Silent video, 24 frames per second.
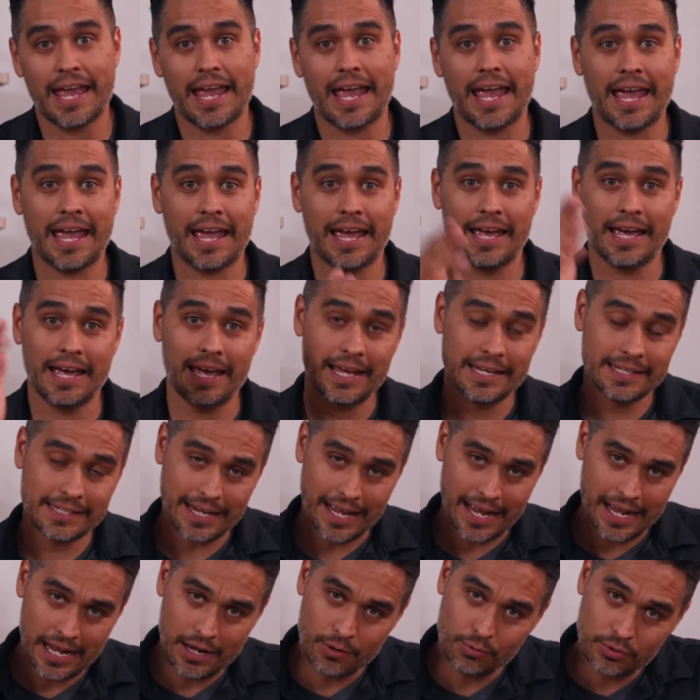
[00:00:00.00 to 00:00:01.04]
and
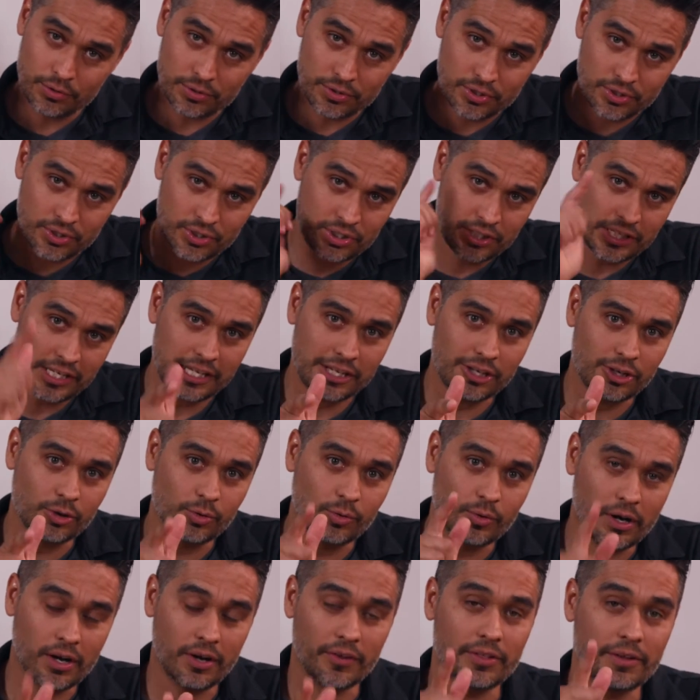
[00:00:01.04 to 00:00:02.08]
I will see
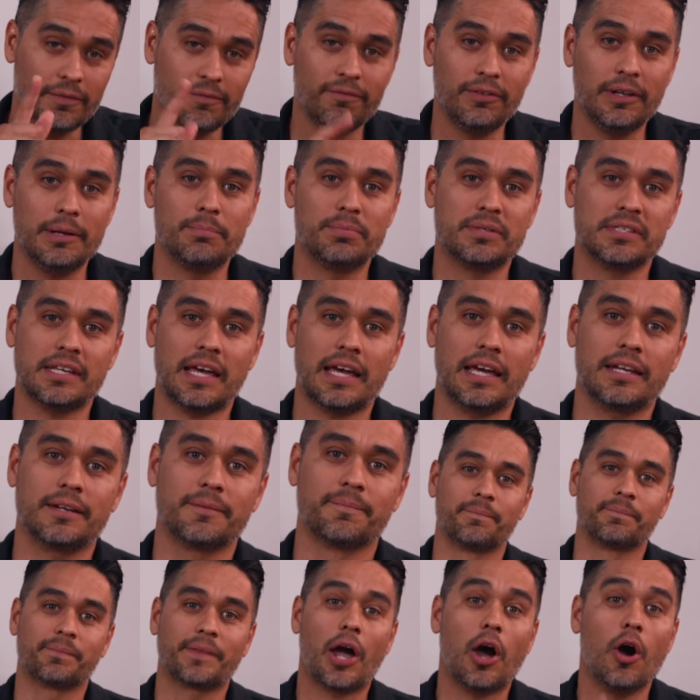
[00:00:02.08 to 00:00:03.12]
you on the flip side.
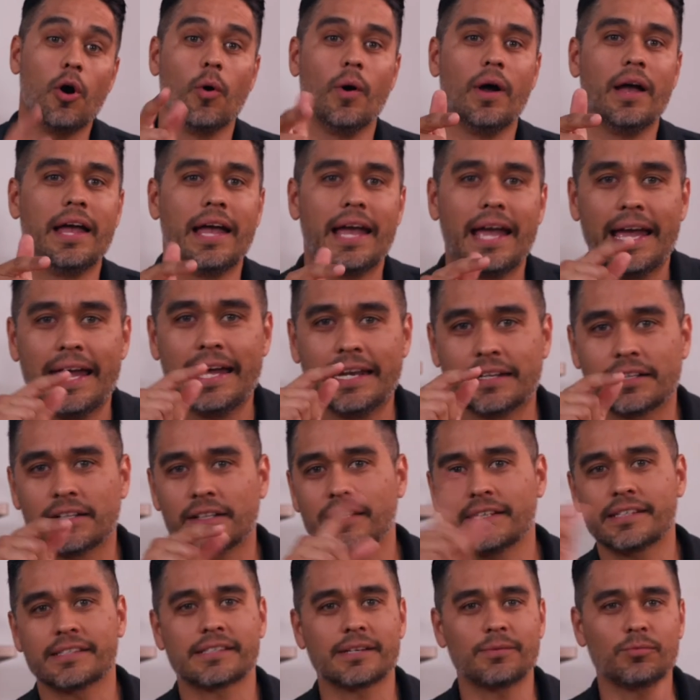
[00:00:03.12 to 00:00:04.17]
Oh, and
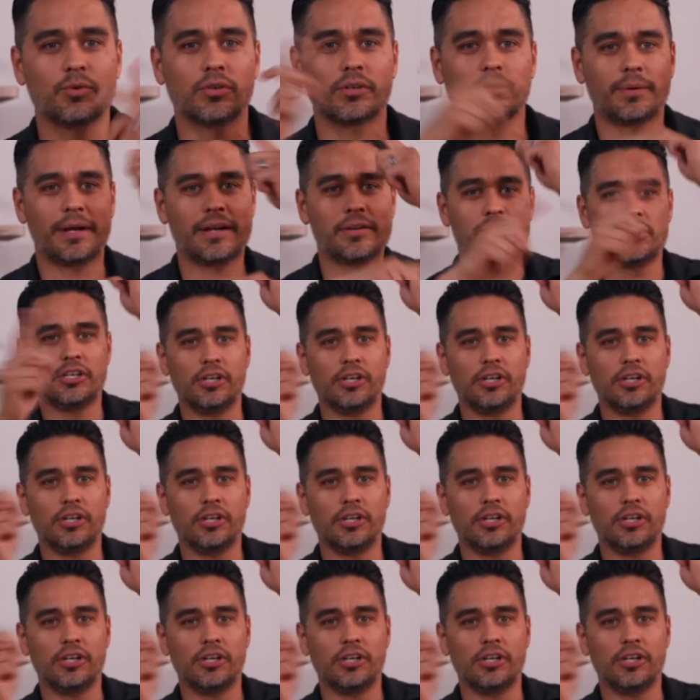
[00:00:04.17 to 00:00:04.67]
click somewhere around